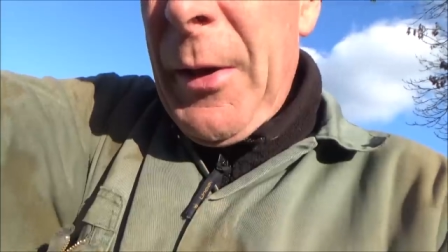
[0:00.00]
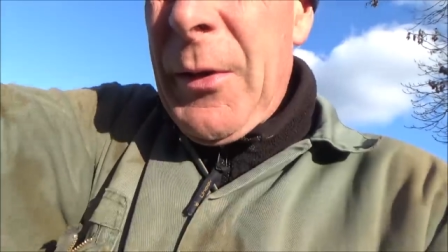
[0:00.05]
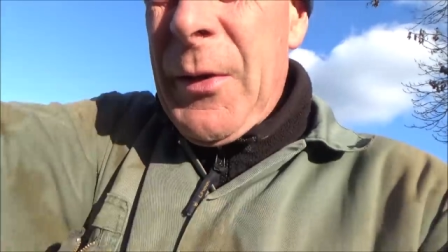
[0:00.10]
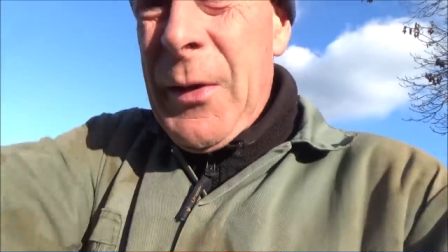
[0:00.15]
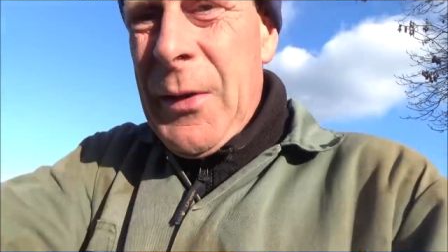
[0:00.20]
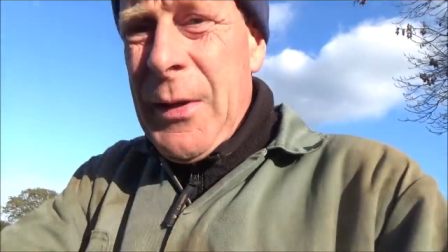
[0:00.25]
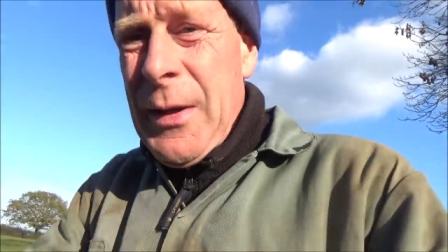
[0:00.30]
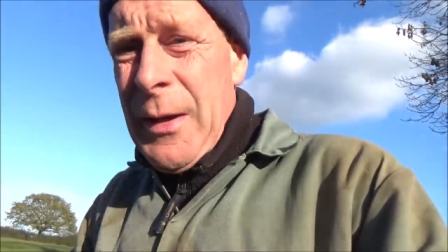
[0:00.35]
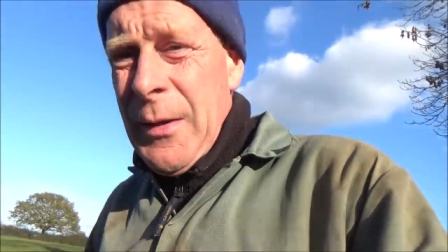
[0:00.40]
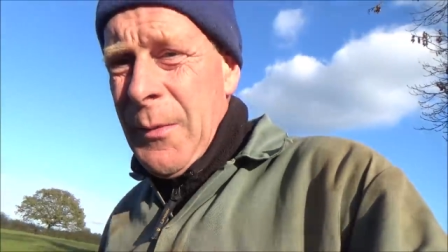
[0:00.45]
used
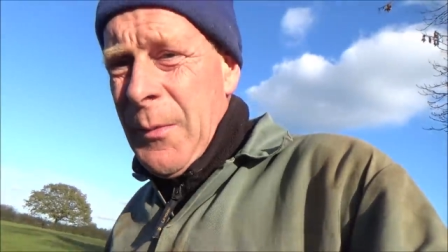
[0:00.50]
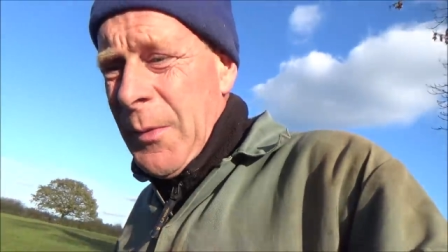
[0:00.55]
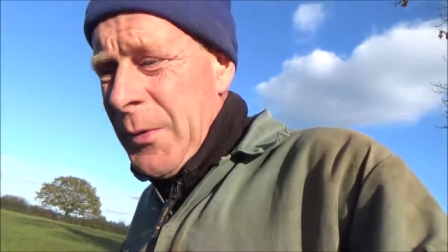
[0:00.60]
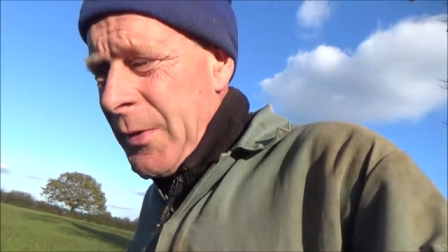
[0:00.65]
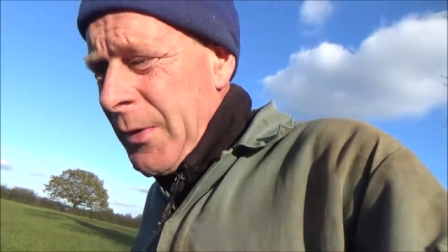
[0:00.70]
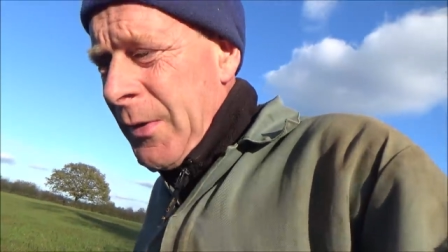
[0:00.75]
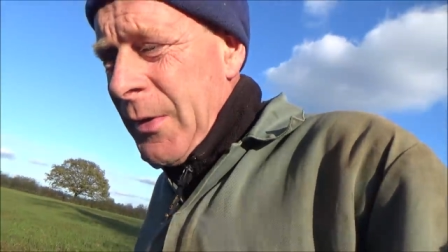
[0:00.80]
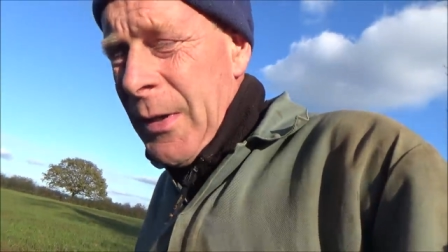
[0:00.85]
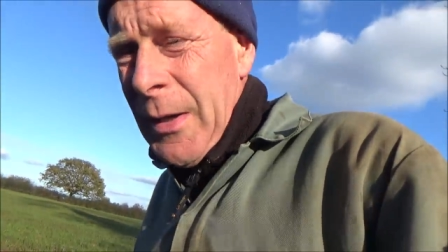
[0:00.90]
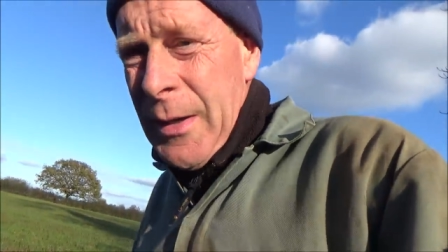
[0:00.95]
to seeing the
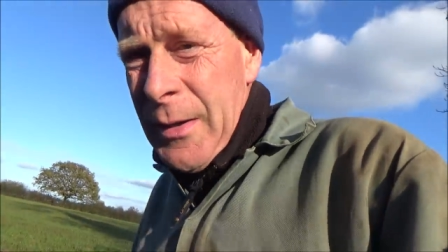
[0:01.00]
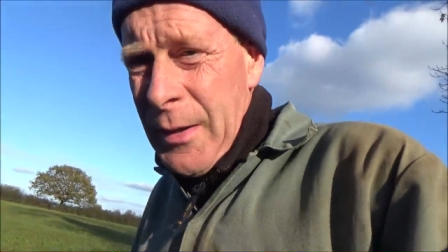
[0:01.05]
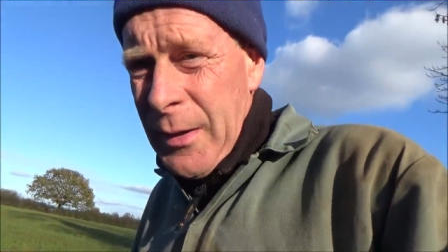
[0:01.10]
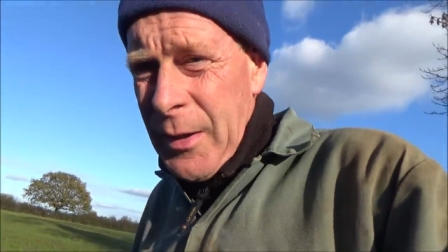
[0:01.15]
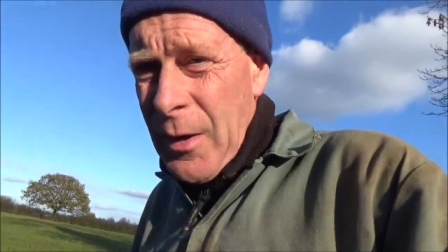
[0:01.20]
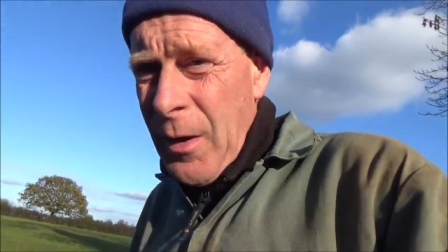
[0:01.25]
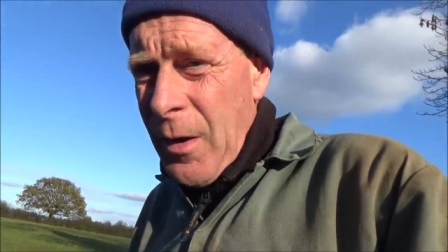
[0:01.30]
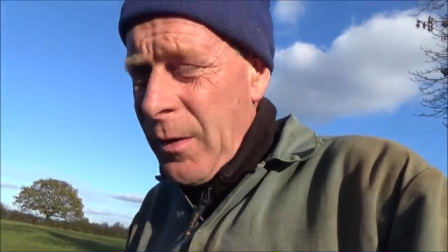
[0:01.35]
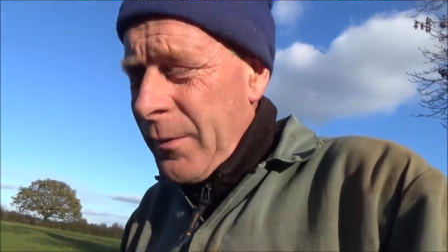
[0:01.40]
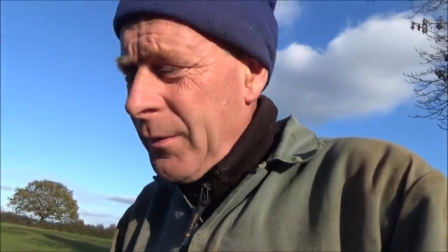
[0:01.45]
ones you see in the
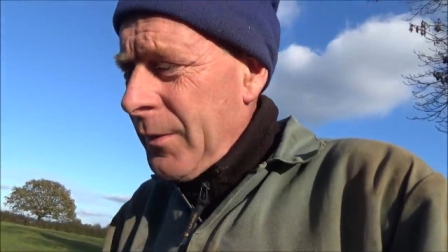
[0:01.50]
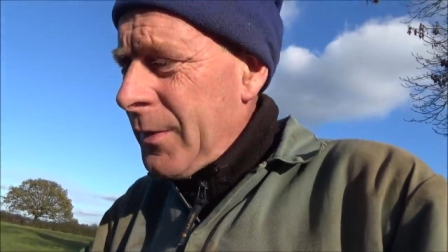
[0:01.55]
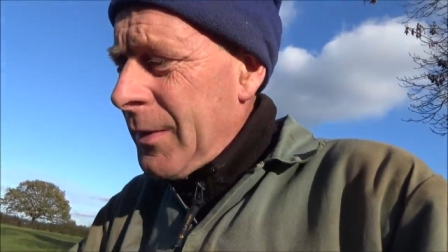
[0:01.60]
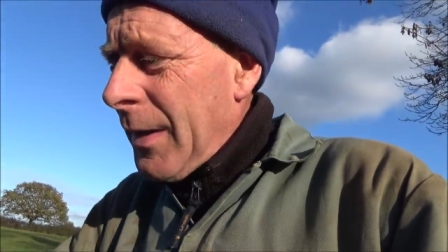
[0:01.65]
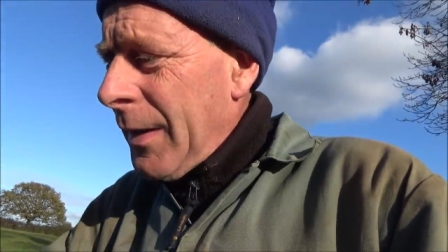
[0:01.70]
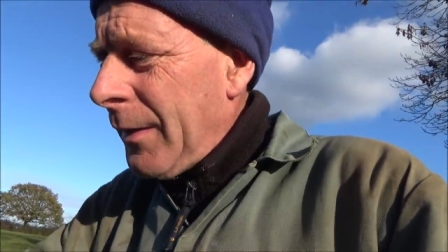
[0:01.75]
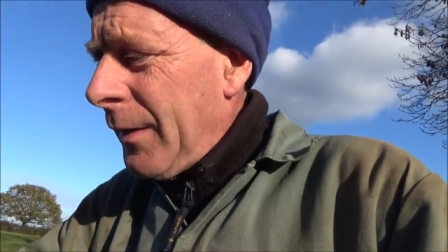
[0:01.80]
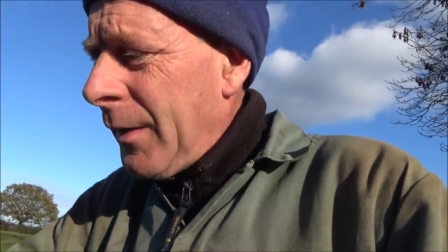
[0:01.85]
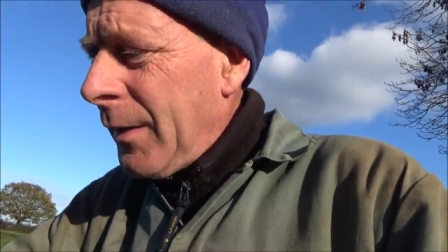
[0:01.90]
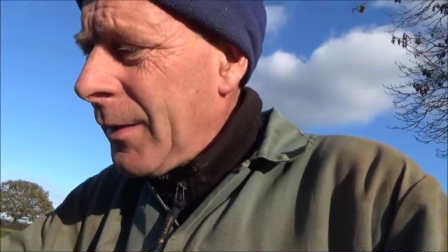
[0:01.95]
garden
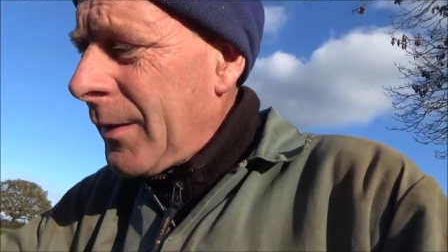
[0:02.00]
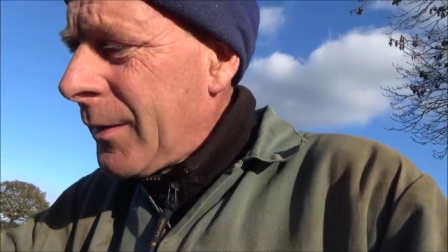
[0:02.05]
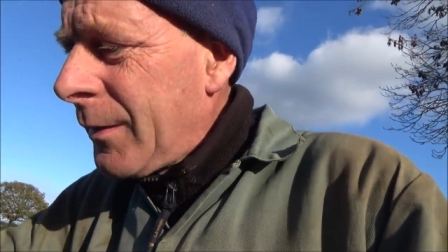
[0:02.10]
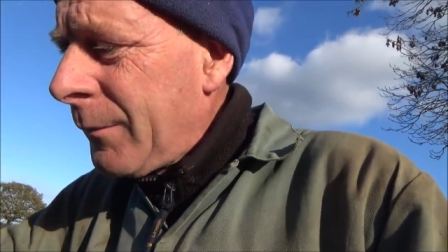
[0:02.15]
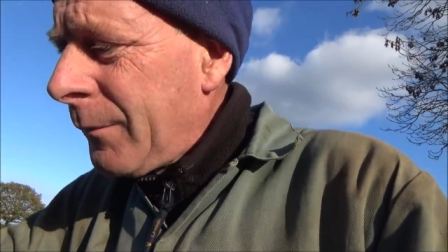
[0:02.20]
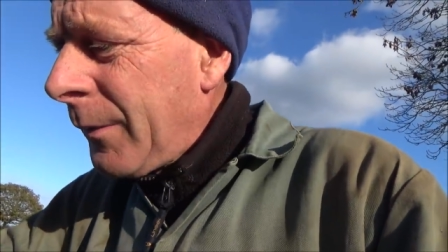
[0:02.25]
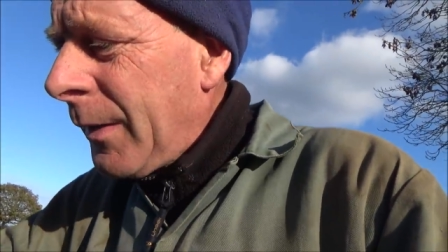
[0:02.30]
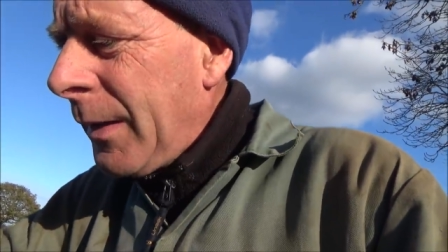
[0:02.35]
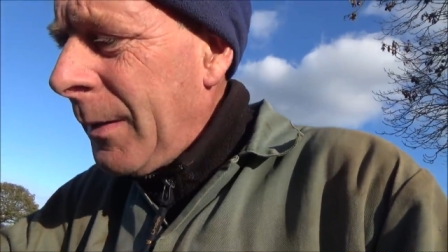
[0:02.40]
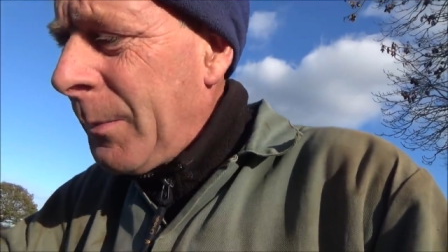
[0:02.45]
centres,
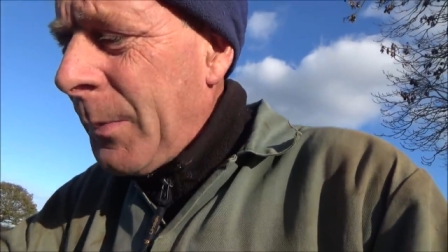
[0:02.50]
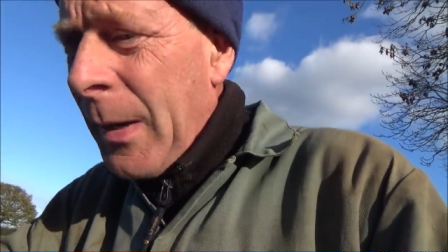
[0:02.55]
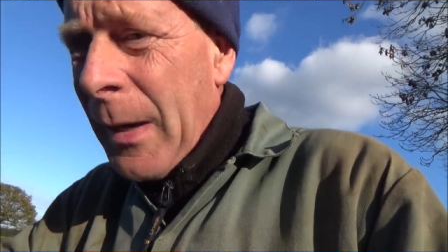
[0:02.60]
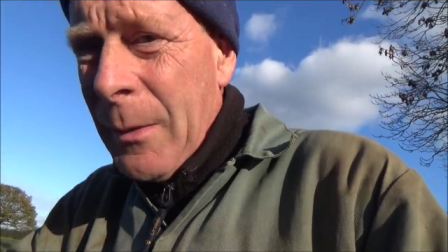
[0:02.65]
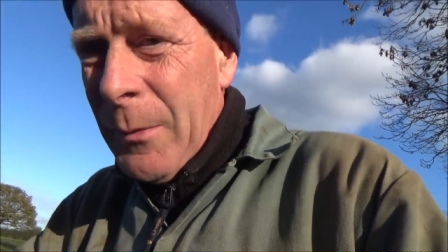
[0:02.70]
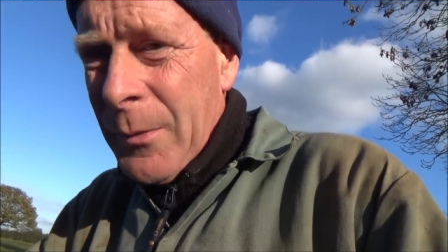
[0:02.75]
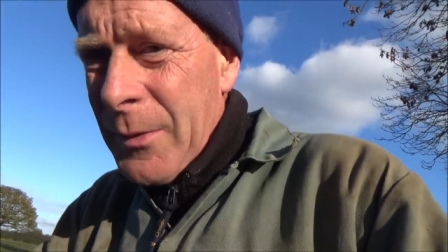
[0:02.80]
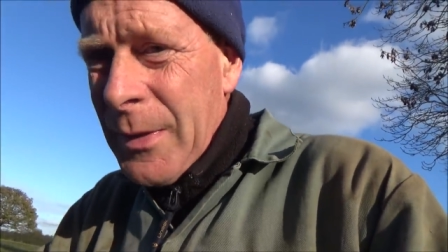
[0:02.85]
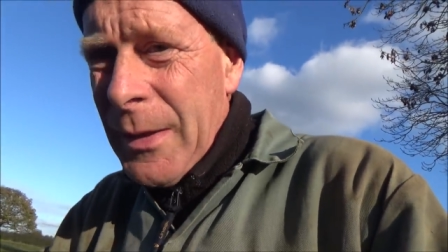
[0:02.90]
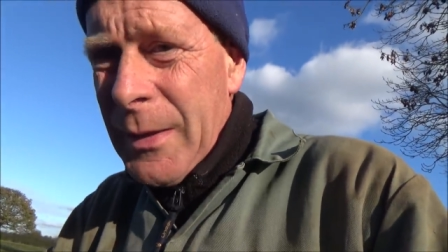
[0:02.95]
really
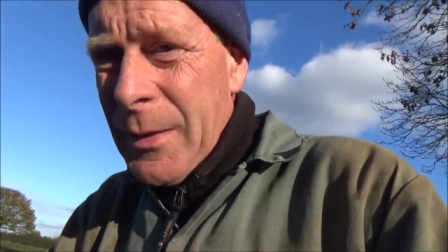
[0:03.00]
big ones.